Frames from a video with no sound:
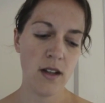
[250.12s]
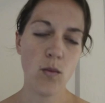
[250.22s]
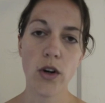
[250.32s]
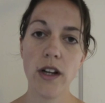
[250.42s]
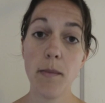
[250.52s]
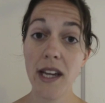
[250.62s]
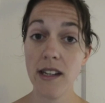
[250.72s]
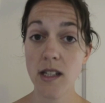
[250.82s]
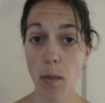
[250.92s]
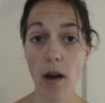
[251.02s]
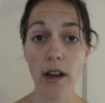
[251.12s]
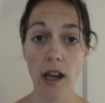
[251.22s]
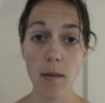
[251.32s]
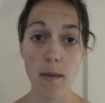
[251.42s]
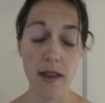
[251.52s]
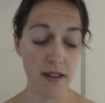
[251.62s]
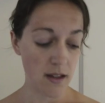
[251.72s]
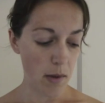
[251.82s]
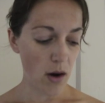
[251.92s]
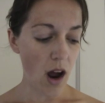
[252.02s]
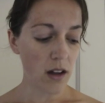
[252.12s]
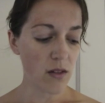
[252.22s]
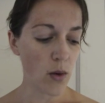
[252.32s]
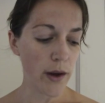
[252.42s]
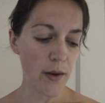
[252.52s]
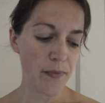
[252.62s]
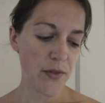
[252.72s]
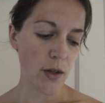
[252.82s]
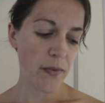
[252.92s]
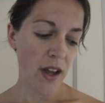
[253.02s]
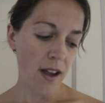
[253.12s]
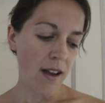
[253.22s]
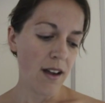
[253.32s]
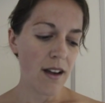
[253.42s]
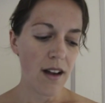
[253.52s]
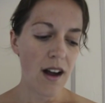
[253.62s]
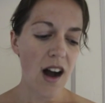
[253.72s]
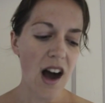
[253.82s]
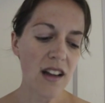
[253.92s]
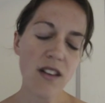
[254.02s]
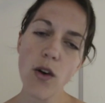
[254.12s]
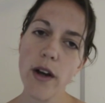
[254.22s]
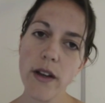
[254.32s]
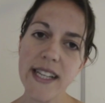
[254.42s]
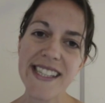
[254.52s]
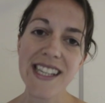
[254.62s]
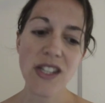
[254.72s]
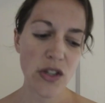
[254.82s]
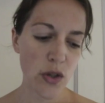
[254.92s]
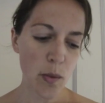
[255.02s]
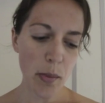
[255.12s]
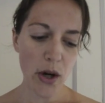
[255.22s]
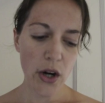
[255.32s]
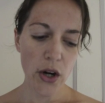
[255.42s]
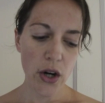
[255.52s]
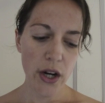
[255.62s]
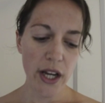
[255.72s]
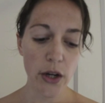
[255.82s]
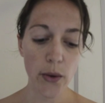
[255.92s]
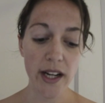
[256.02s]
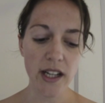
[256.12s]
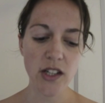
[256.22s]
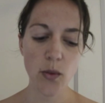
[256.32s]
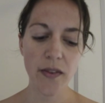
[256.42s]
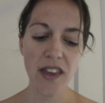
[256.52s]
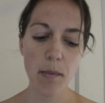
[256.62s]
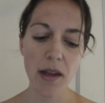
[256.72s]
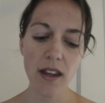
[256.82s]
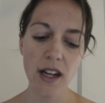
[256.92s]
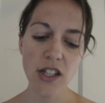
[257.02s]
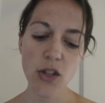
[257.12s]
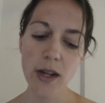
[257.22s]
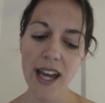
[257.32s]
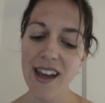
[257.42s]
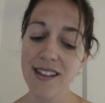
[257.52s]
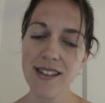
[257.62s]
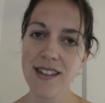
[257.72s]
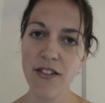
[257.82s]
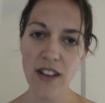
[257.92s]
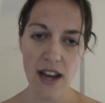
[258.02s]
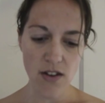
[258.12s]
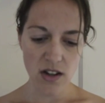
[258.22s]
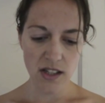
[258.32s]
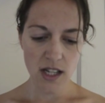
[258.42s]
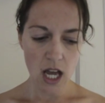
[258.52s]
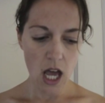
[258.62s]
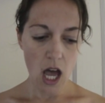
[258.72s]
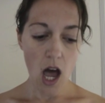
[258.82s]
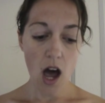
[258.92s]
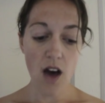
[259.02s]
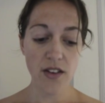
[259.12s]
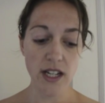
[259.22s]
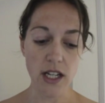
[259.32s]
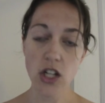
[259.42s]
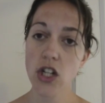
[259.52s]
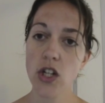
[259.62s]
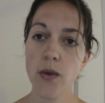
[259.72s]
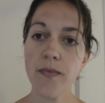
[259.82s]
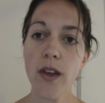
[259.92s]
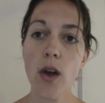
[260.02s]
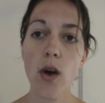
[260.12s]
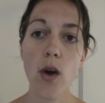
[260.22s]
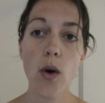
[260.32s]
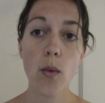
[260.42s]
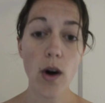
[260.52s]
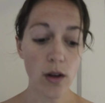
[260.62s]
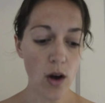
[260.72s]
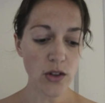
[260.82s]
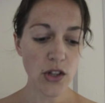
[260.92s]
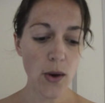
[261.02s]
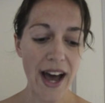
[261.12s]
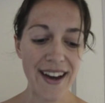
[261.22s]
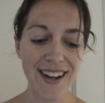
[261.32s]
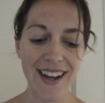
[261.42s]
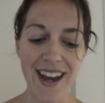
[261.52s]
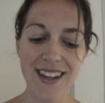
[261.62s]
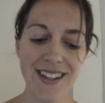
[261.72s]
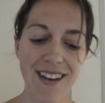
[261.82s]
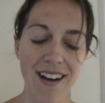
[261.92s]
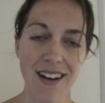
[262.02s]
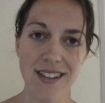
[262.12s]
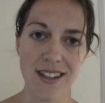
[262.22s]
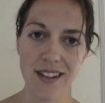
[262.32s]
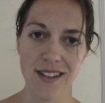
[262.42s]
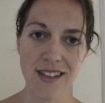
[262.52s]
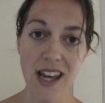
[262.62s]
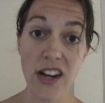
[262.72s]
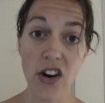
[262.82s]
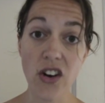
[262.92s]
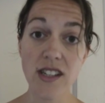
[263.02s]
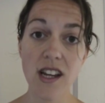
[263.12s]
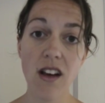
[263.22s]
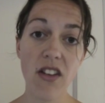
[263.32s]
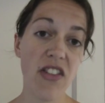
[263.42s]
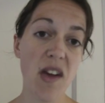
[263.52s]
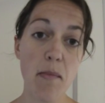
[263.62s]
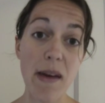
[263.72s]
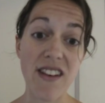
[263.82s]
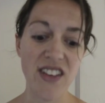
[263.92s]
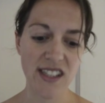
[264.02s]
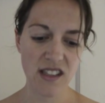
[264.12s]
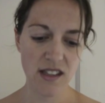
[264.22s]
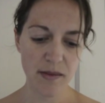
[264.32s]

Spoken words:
we're going to be debunking myths about olive oil. Olive oil is a super ingredient with the ability to enhance the flavors of a dish while also adding antioxidants and heart-healthy benefits.